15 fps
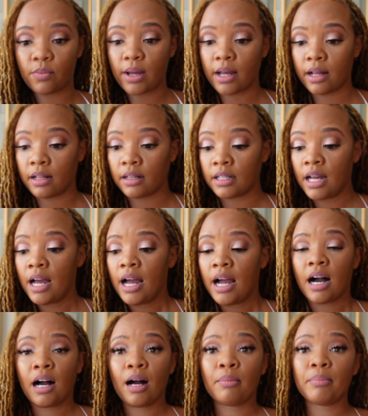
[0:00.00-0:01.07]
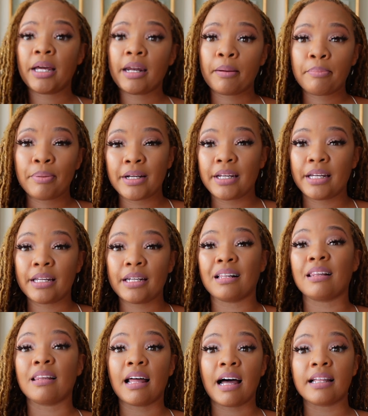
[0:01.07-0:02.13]
well. And I put in
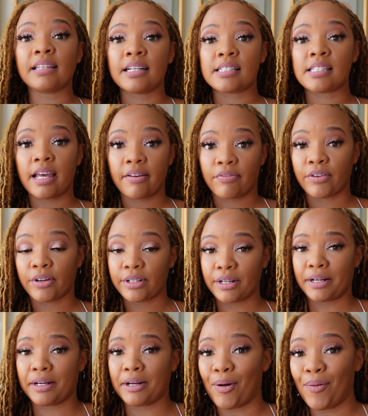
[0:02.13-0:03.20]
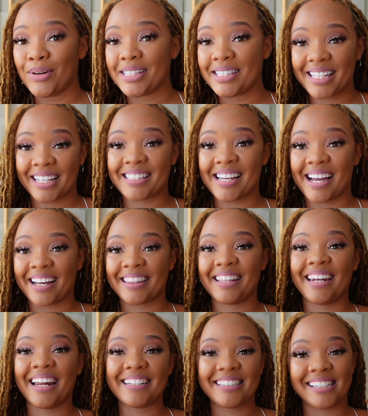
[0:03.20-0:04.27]
a lot less effort on TikTok
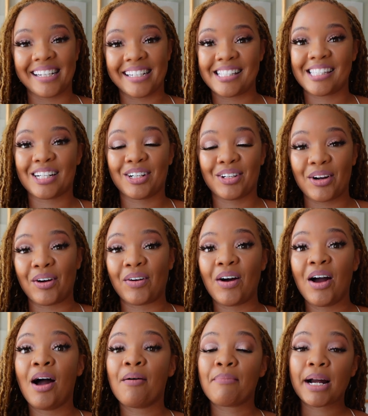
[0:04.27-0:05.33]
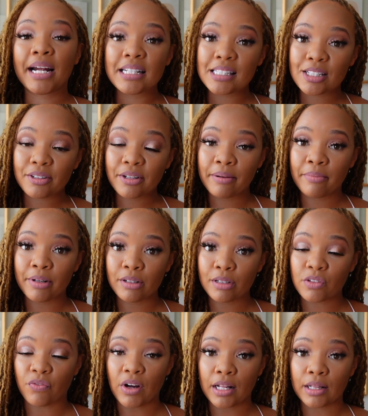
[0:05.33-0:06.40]
than I did to grow my Instagram Reels
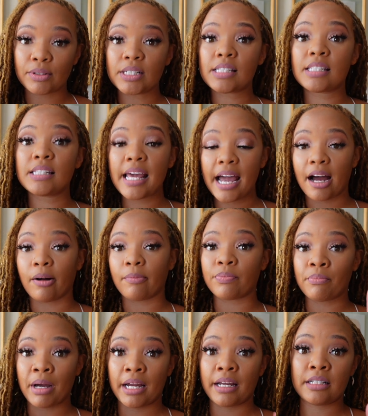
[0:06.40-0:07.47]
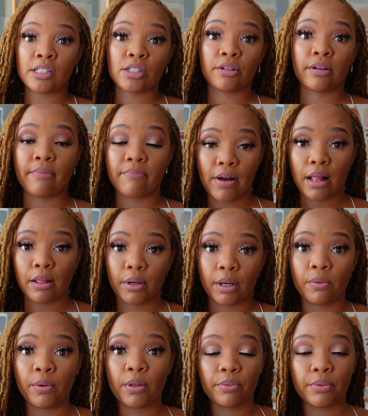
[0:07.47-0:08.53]
followers. Now, my Instagram
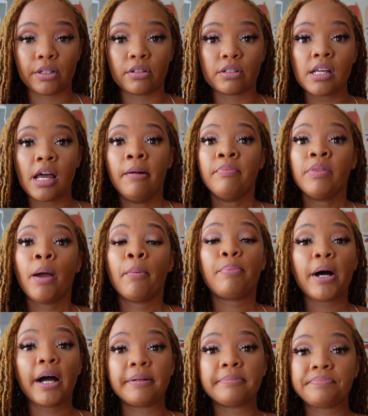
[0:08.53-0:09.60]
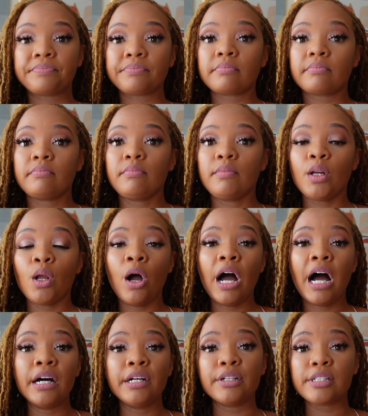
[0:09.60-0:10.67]
following with Reels. But
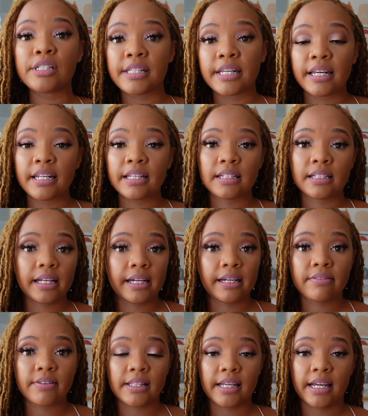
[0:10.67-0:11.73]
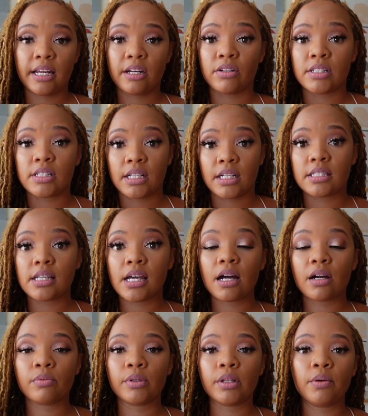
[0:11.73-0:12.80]
understanding the lay of the land on
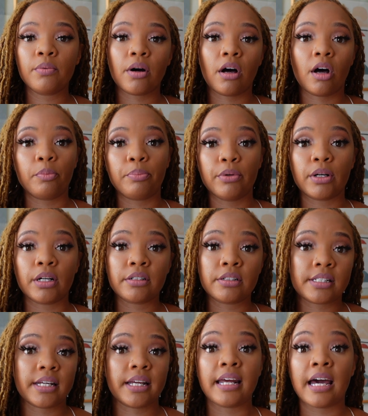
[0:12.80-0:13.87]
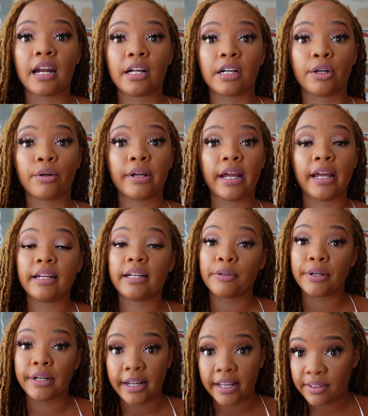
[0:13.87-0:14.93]
TikTok really will help you understand how to create
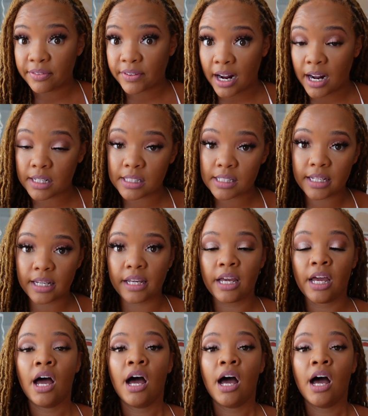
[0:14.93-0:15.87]
creative content